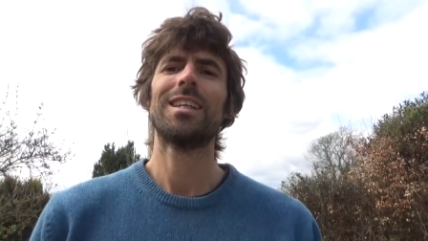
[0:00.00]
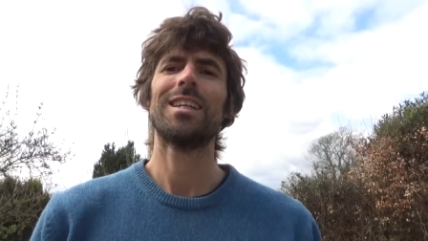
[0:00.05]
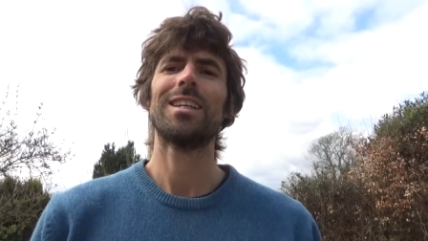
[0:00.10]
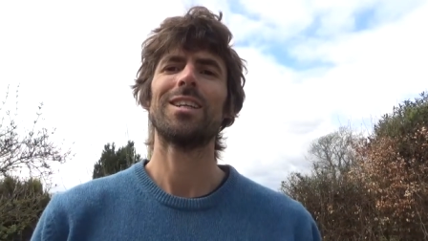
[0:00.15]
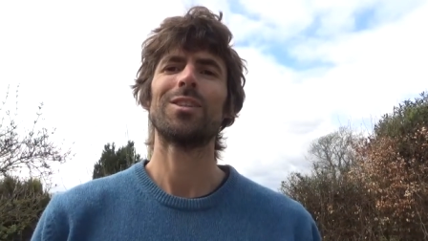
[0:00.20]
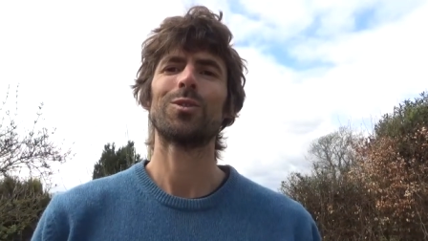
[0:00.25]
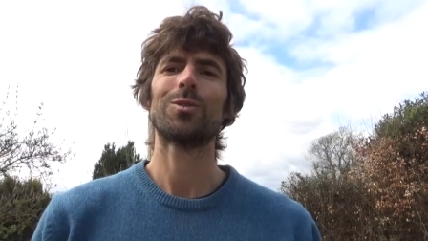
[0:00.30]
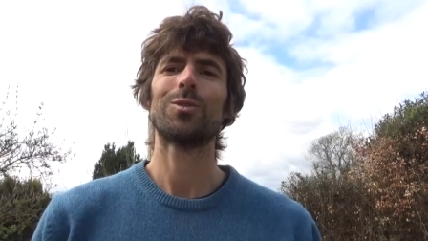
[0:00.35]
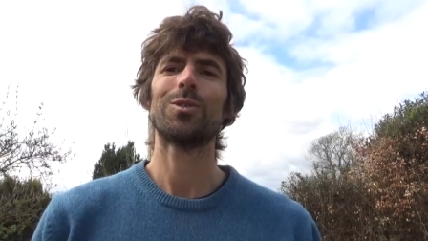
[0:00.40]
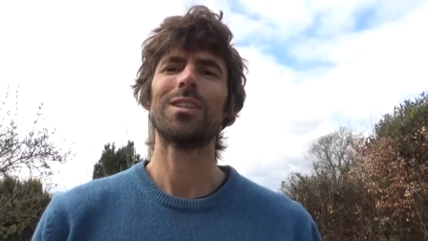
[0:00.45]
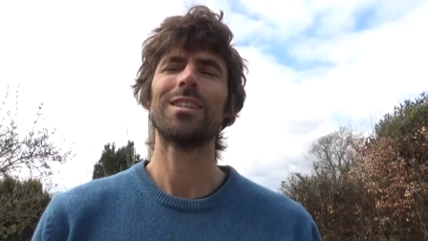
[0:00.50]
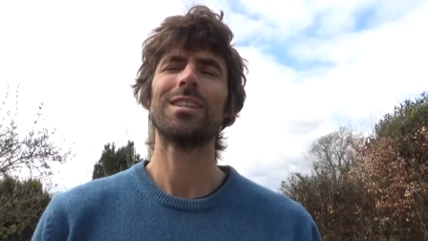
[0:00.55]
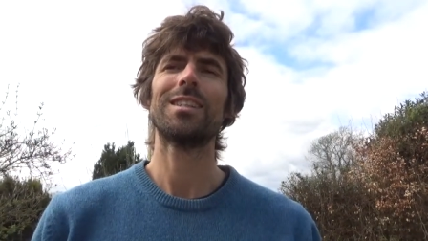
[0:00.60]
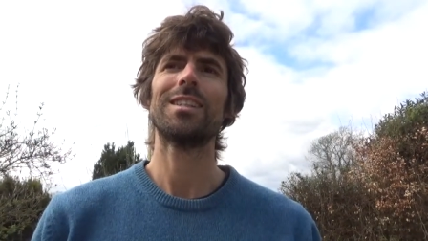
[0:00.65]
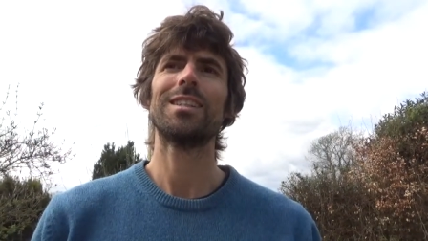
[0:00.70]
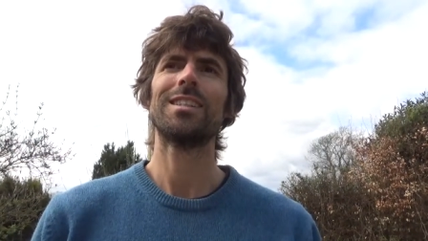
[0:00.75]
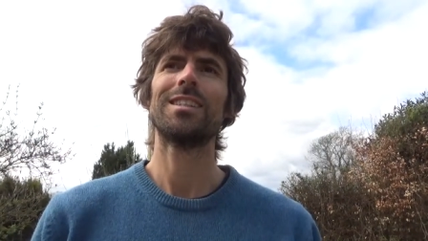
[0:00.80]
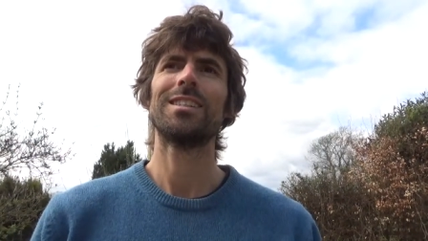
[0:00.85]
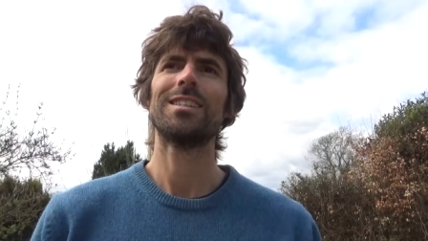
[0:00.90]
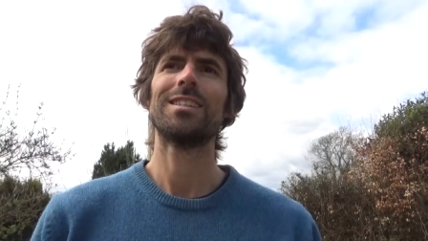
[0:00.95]
is
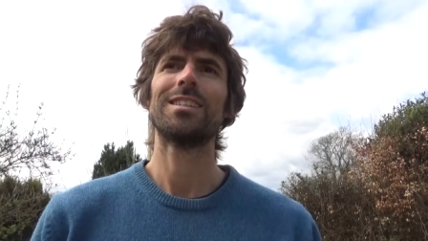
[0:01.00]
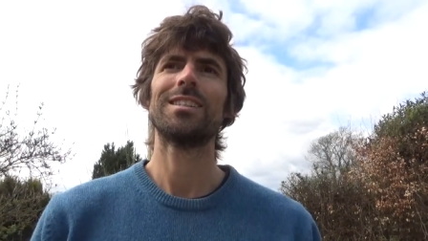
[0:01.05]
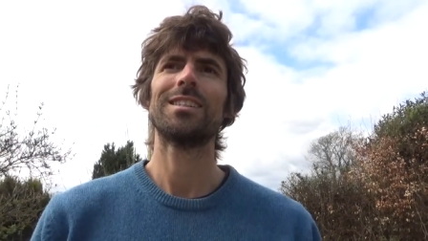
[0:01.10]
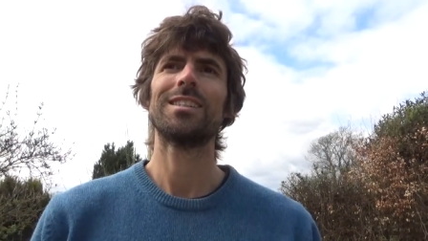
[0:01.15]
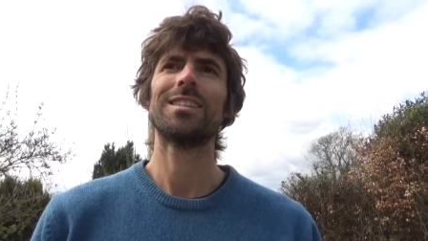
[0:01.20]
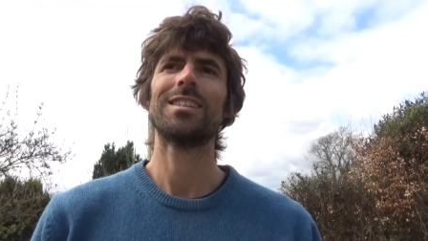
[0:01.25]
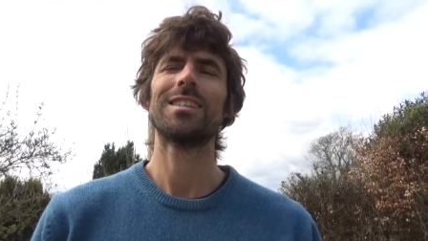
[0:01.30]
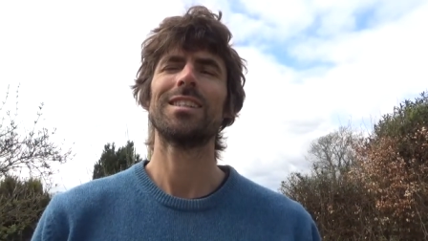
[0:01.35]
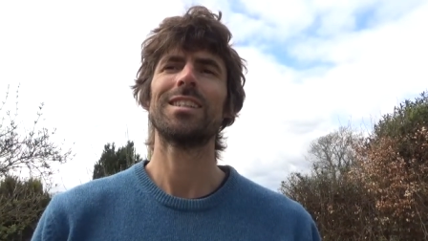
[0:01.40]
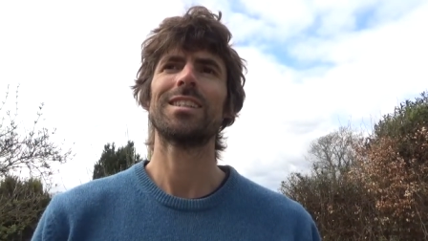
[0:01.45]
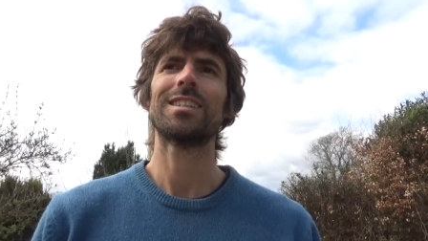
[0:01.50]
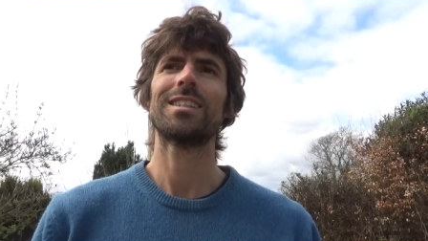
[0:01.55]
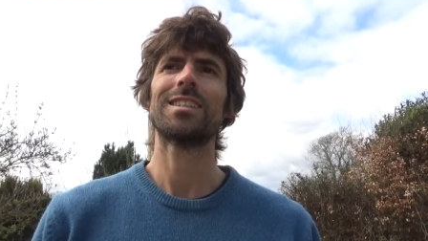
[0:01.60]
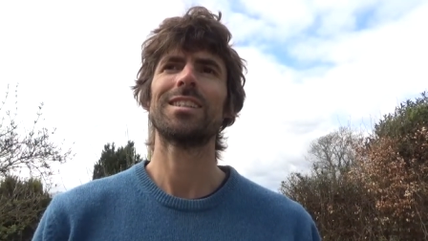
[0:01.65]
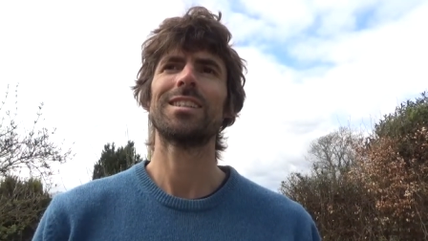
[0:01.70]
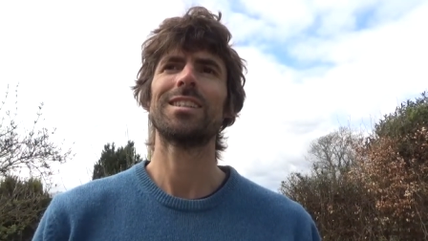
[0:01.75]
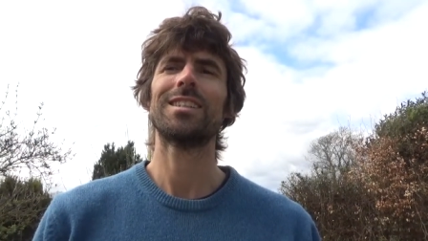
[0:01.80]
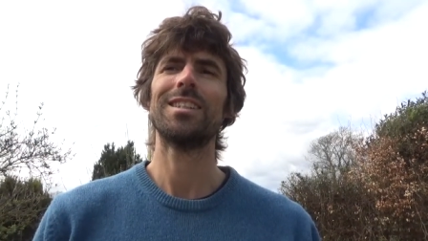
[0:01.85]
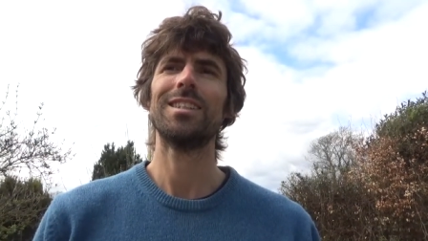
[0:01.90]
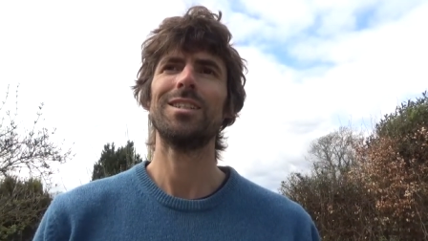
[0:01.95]
really this
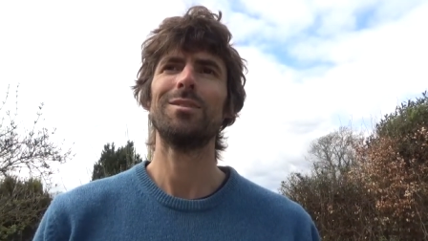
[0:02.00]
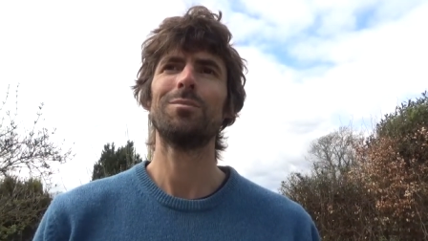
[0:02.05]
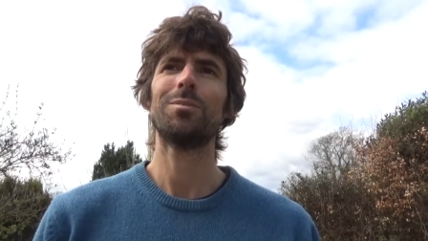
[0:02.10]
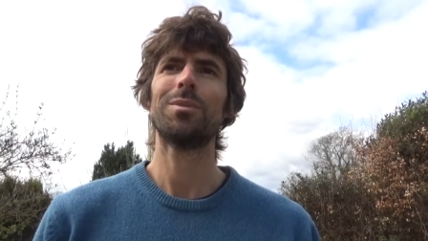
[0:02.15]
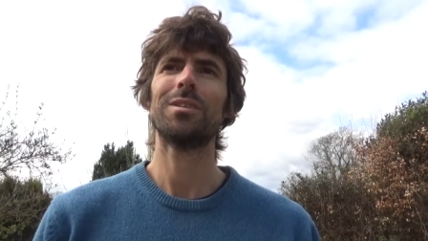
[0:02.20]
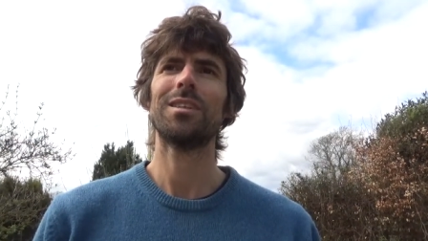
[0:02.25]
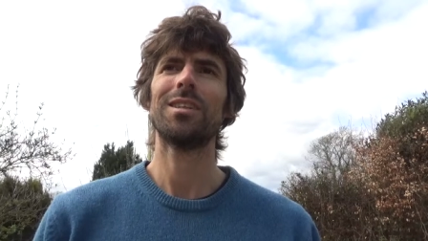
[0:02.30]
deep,